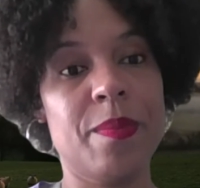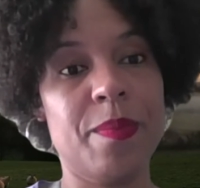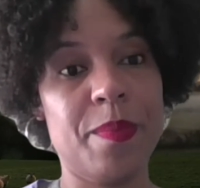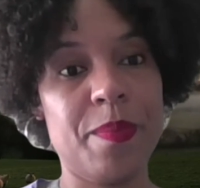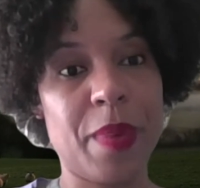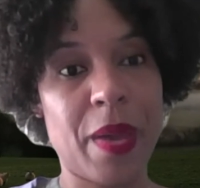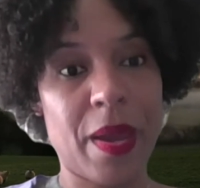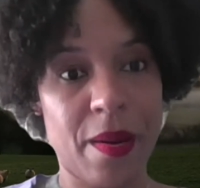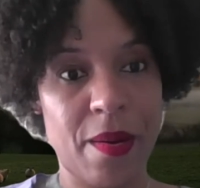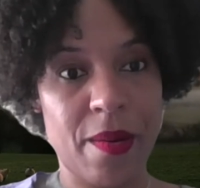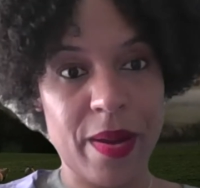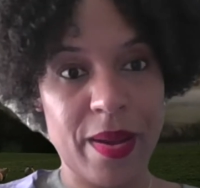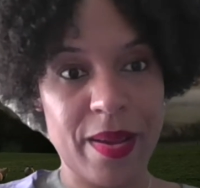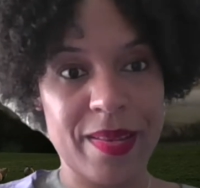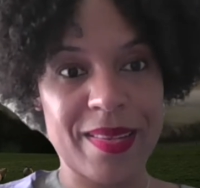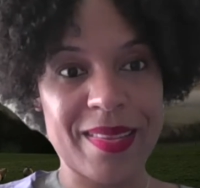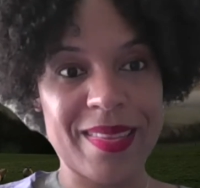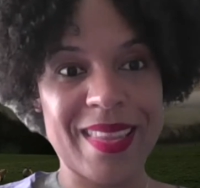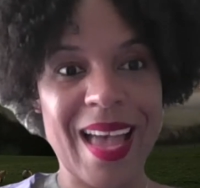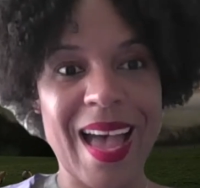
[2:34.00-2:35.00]

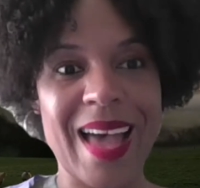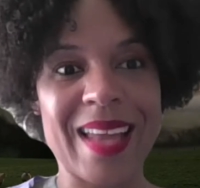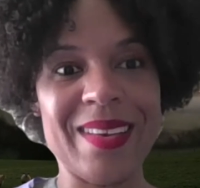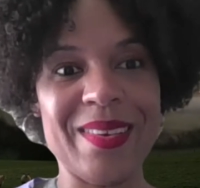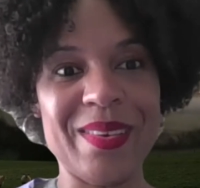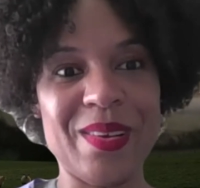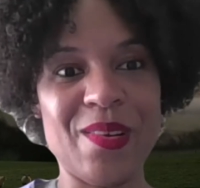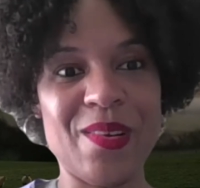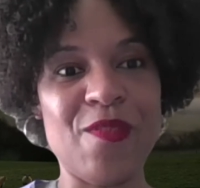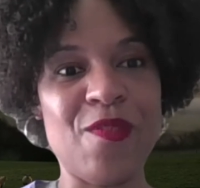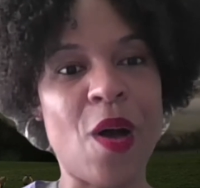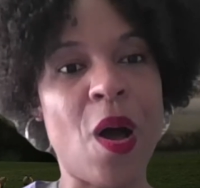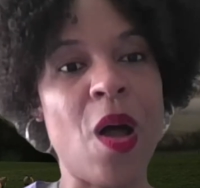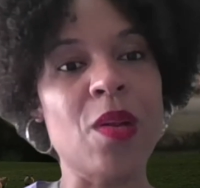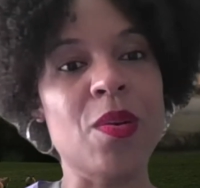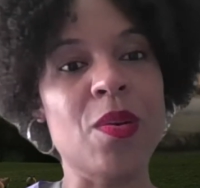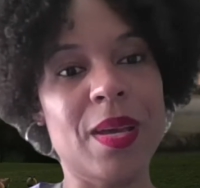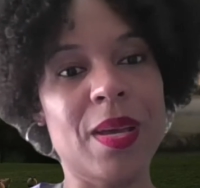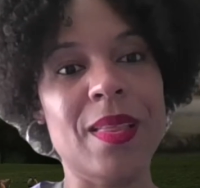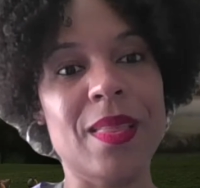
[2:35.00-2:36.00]
parent that you're
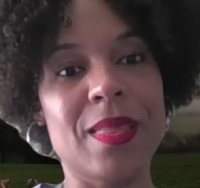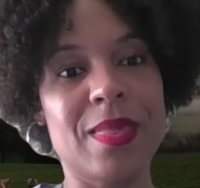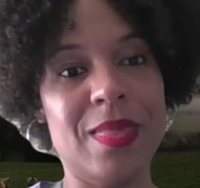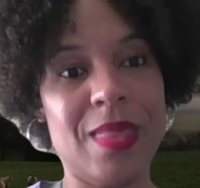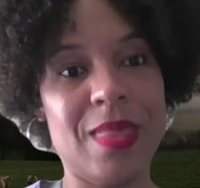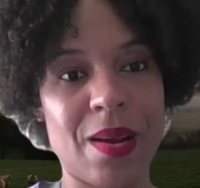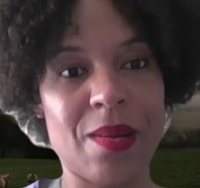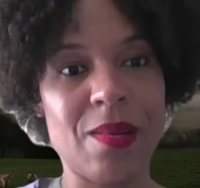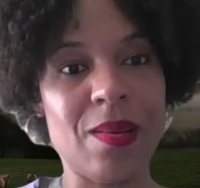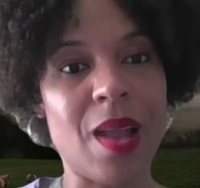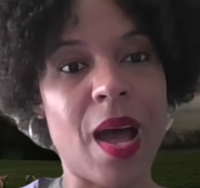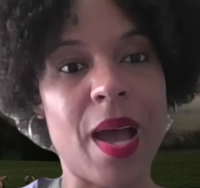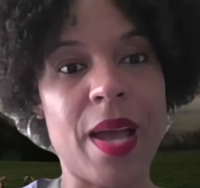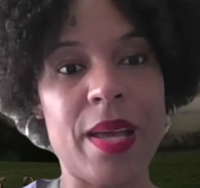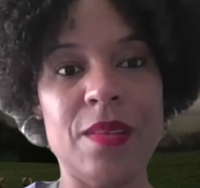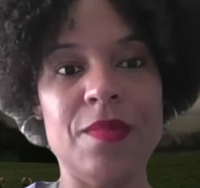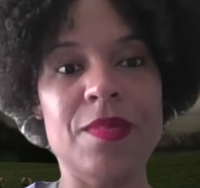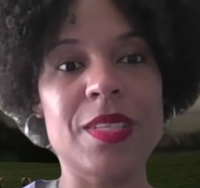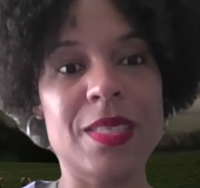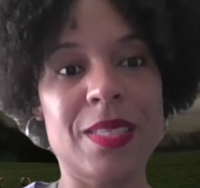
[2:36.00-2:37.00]
following their
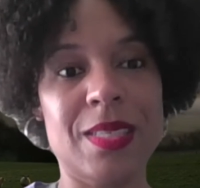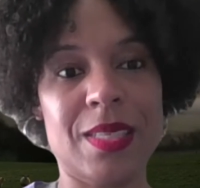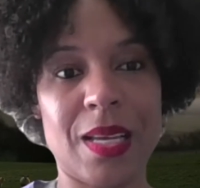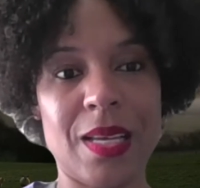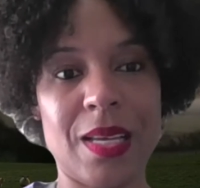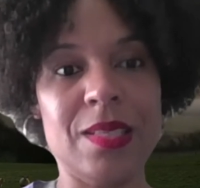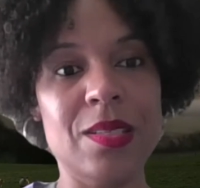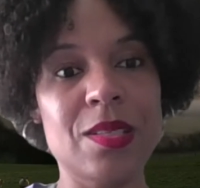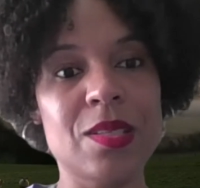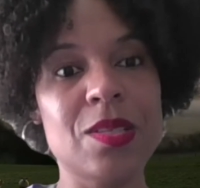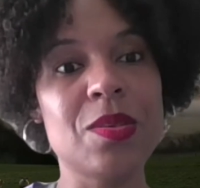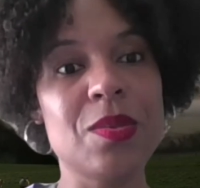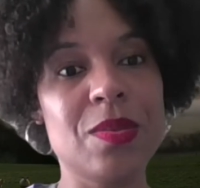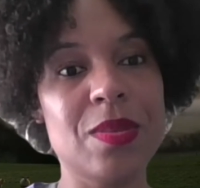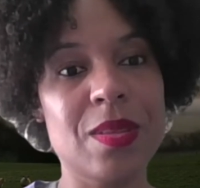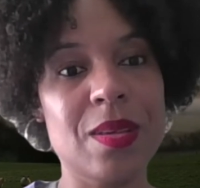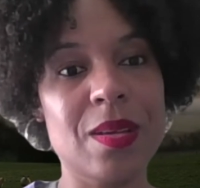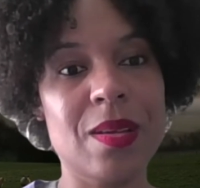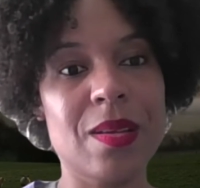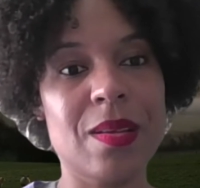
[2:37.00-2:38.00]
line of descent to
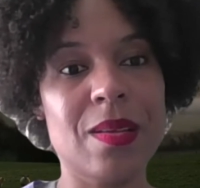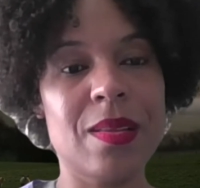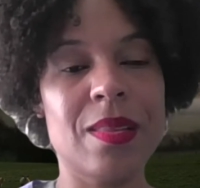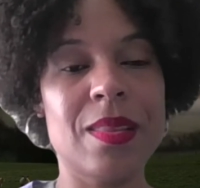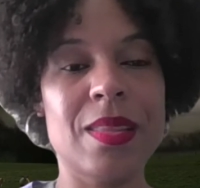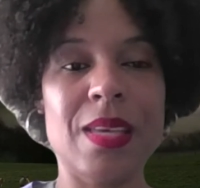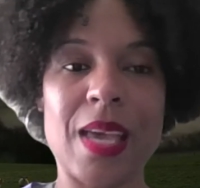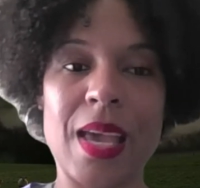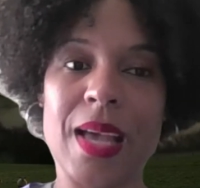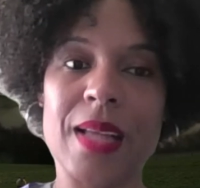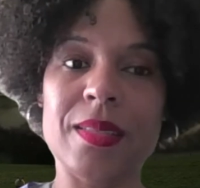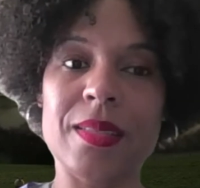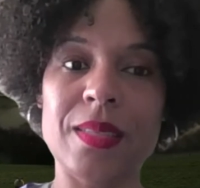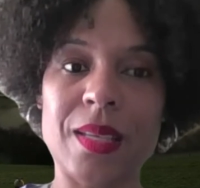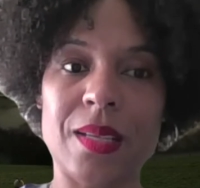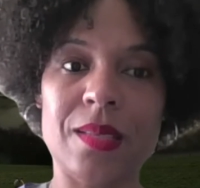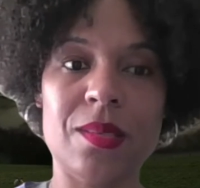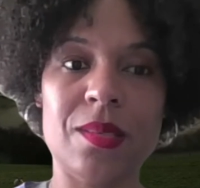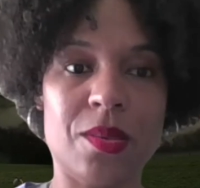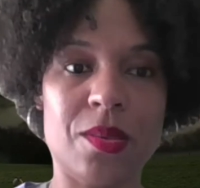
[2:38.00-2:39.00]
the
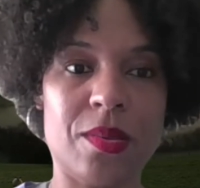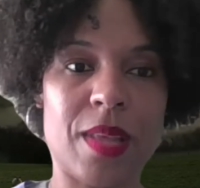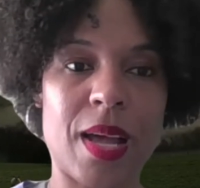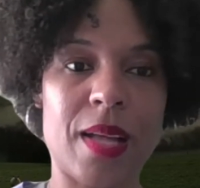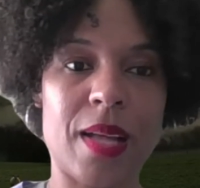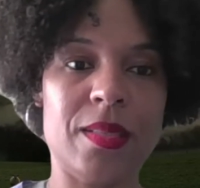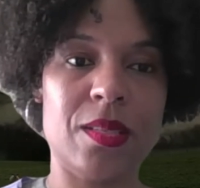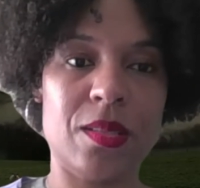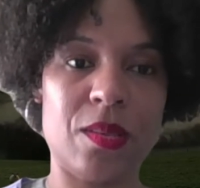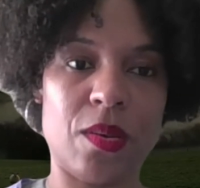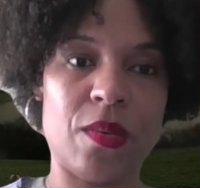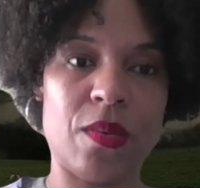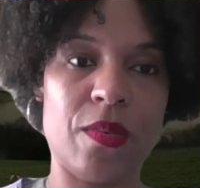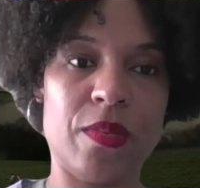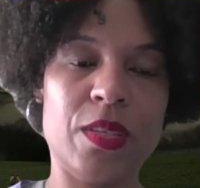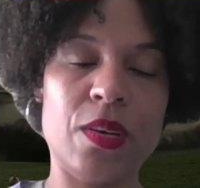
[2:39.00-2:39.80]
ancestor that served.